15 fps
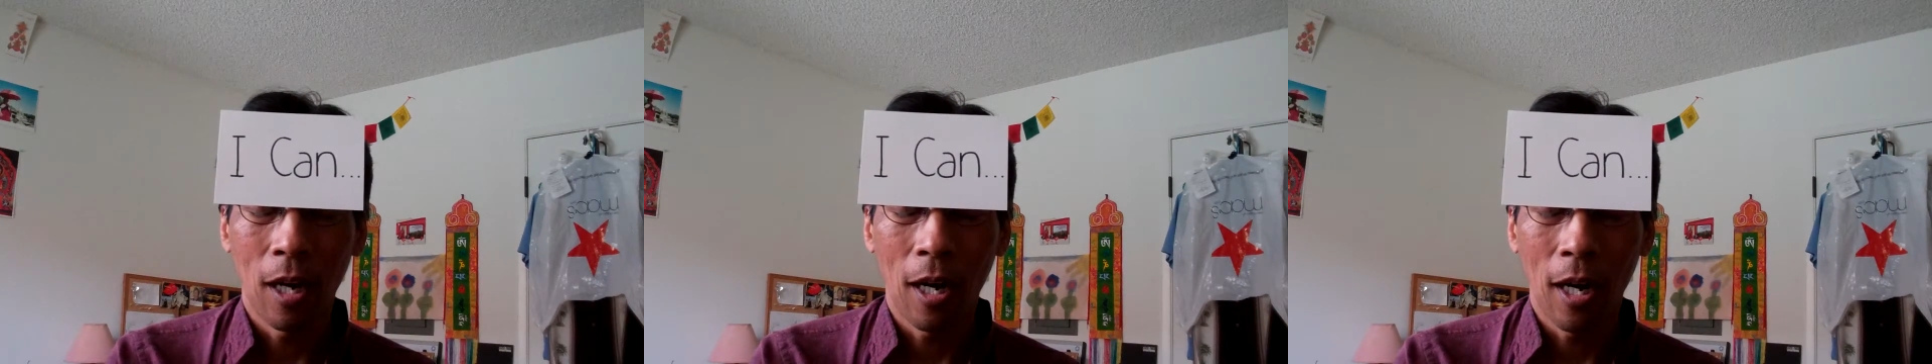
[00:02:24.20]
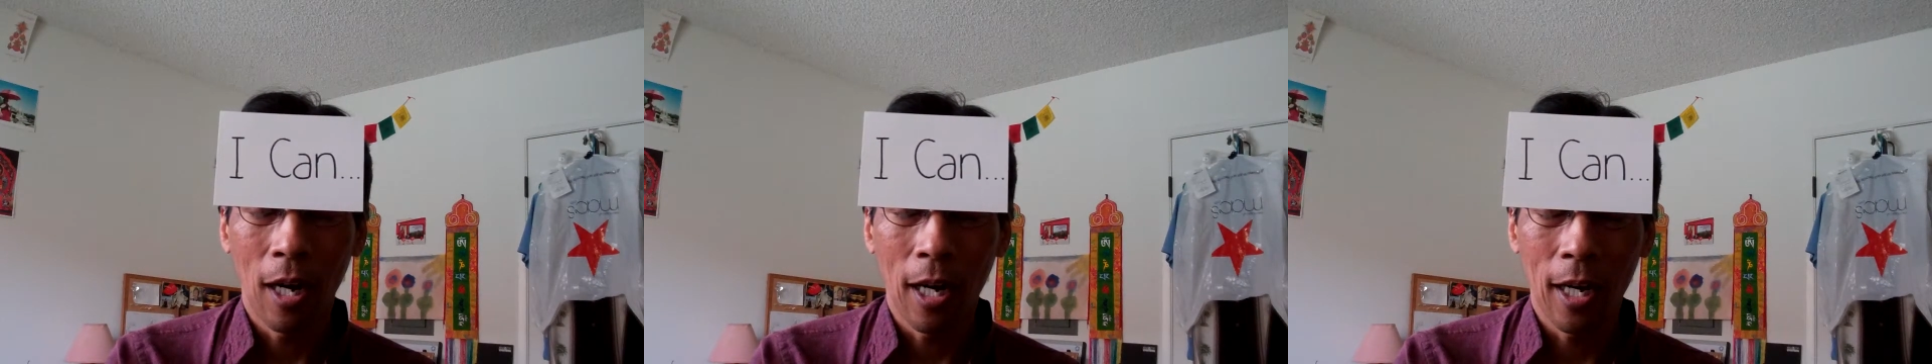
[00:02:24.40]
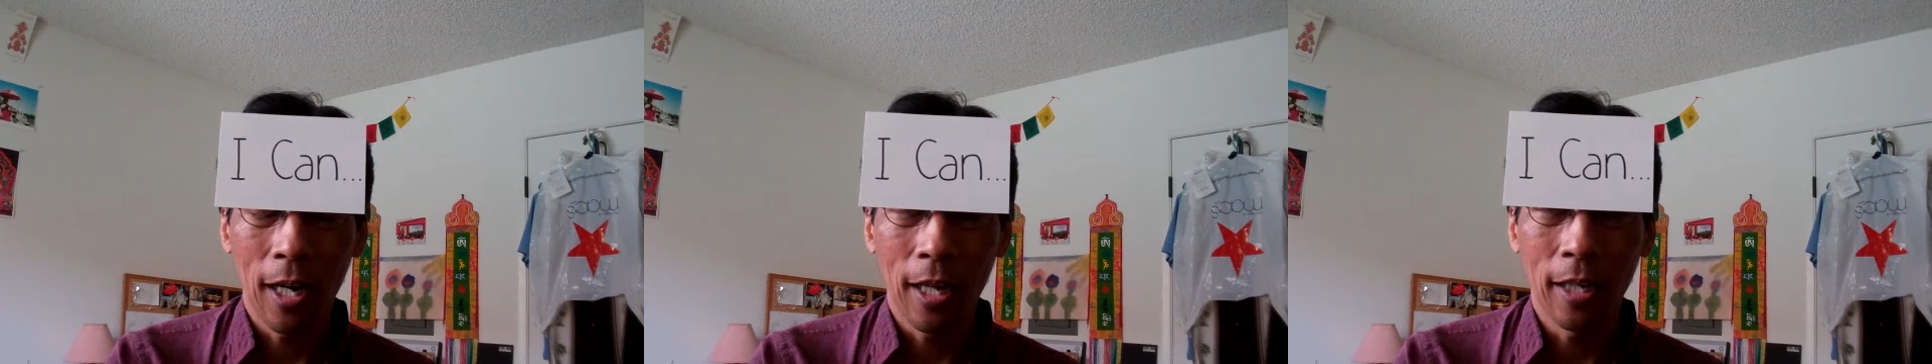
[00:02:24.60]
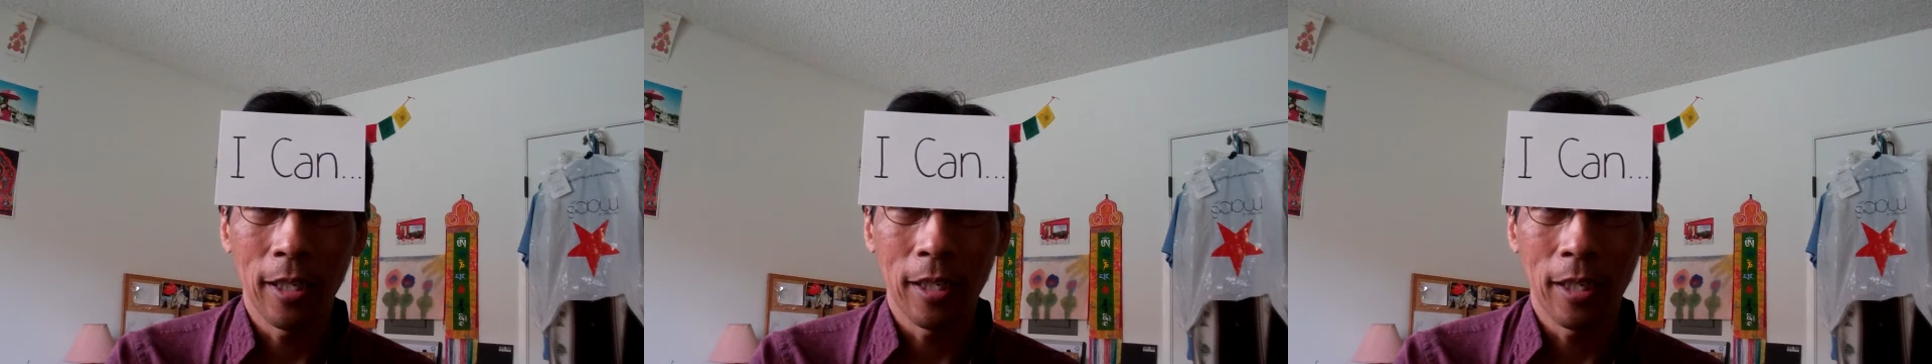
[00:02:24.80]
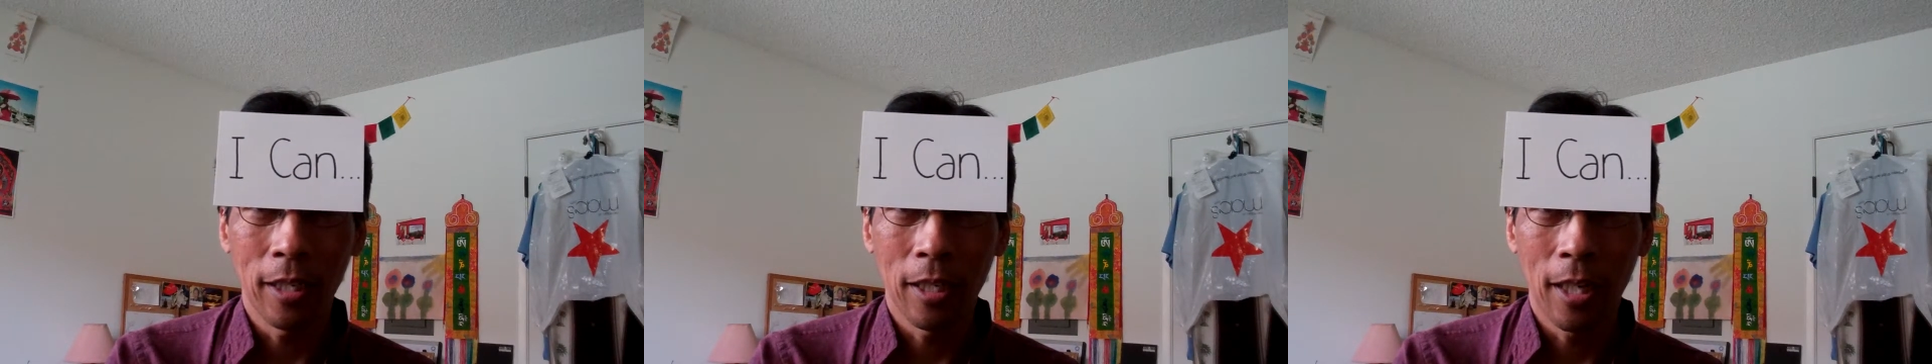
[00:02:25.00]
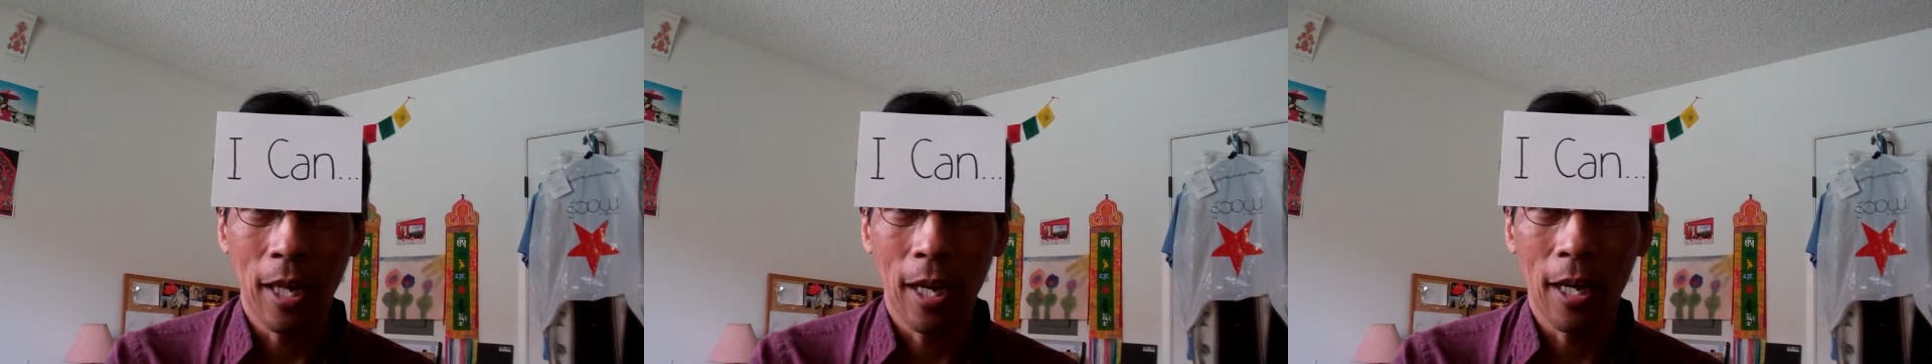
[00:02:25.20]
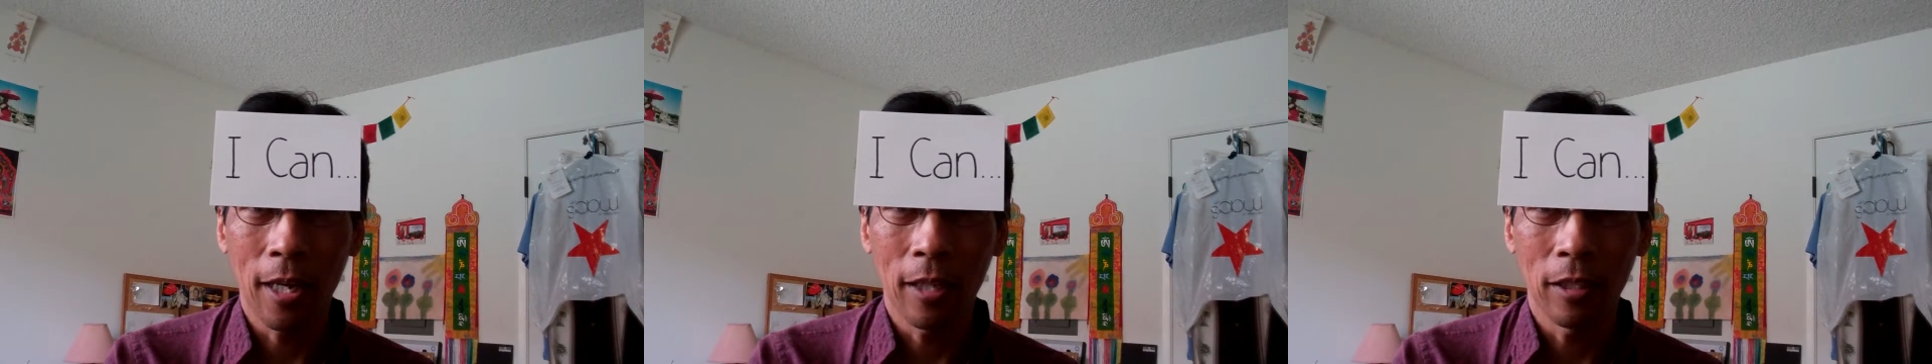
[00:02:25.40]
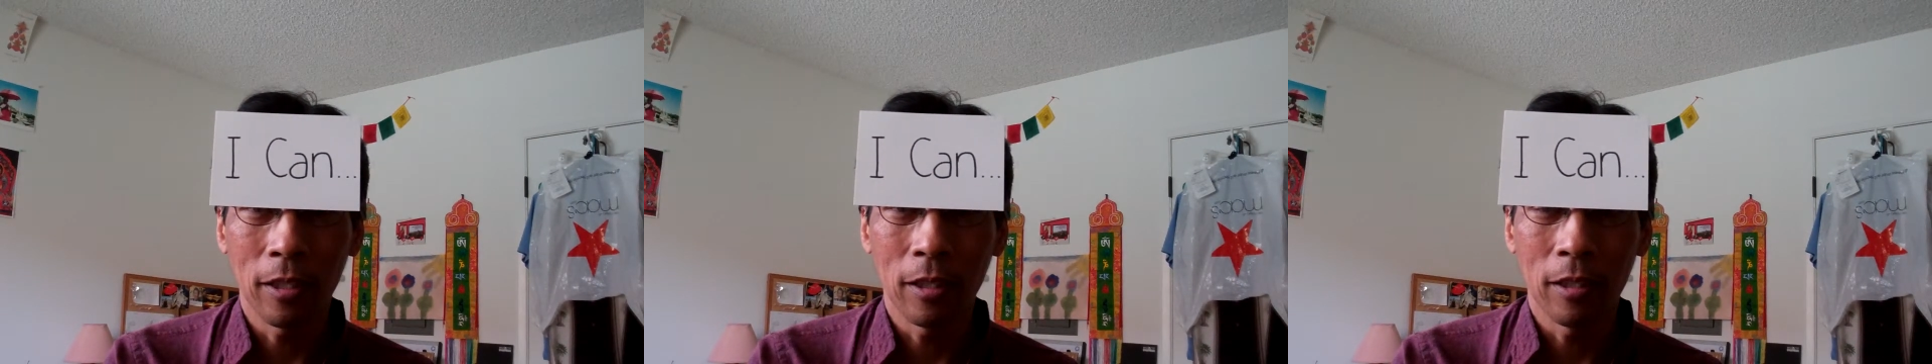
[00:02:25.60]
I
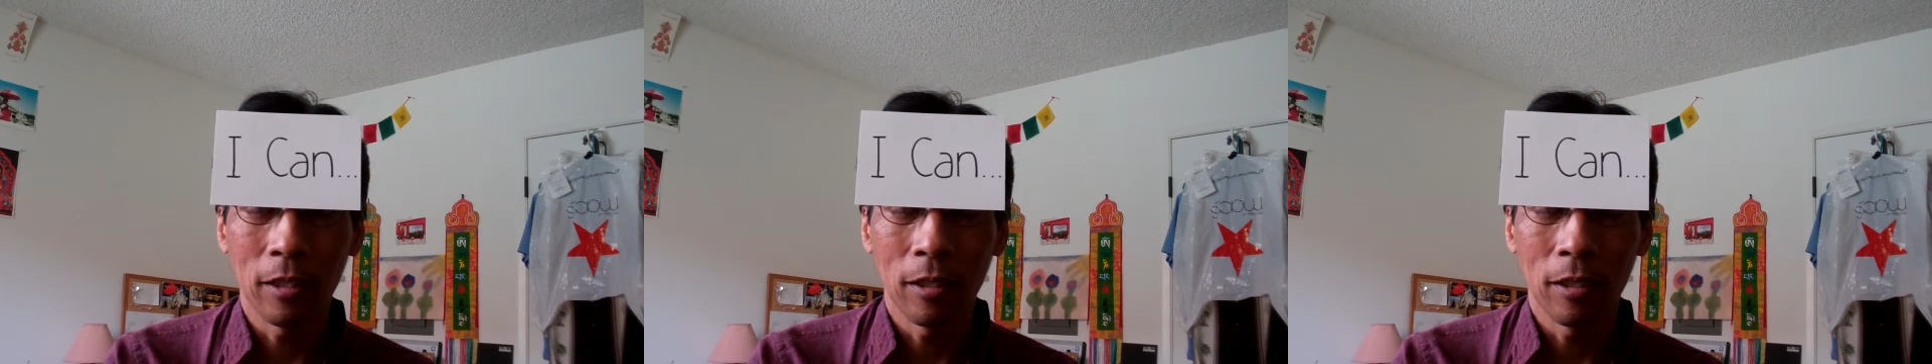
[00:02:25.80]
can